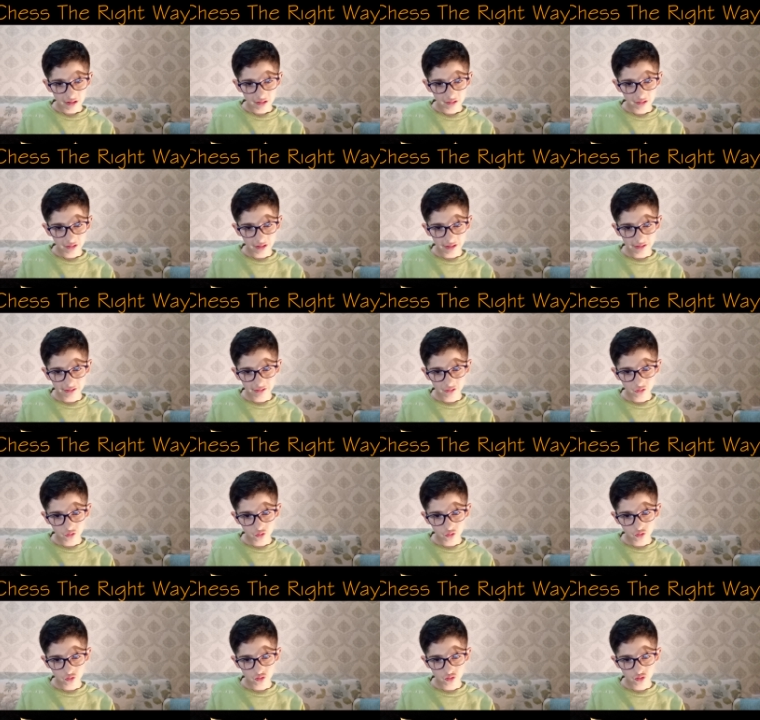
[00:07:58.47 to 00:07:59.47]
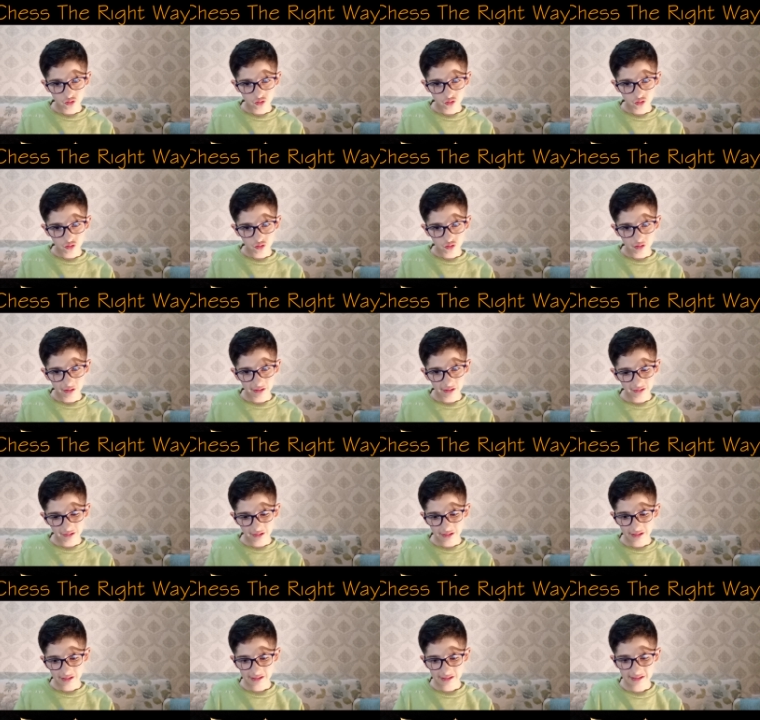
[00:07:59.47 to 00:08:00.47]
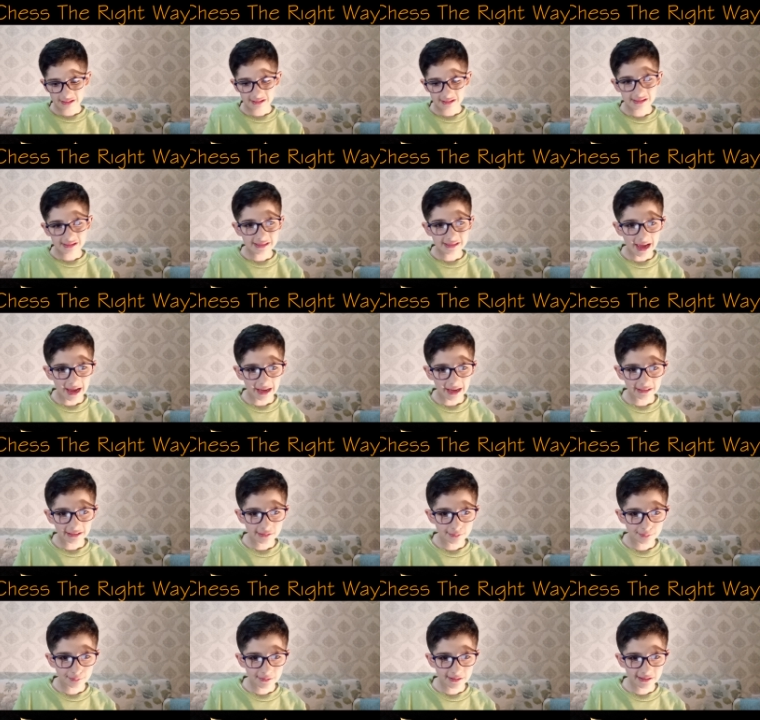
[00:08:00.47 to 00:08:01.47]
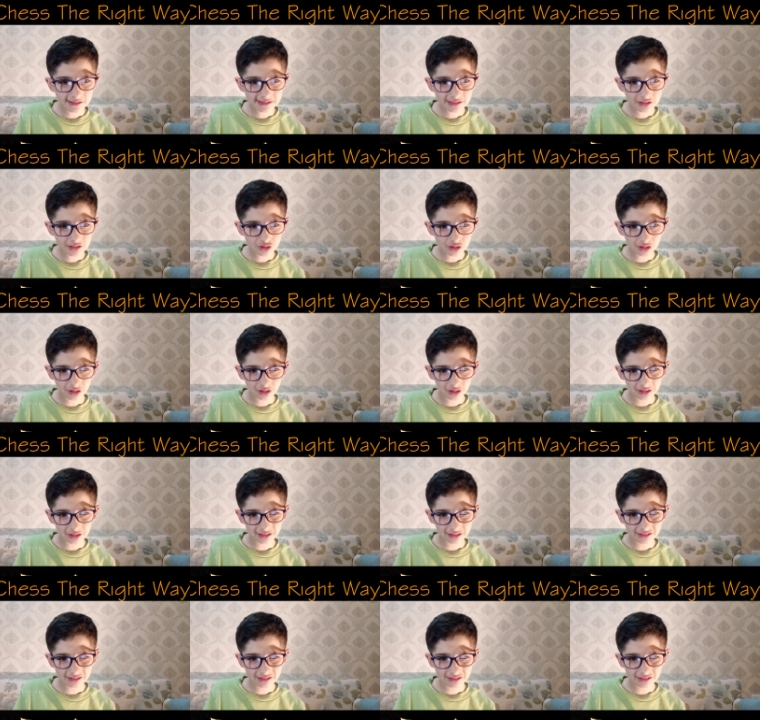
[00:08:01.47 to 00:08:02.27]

like the exact position, like it's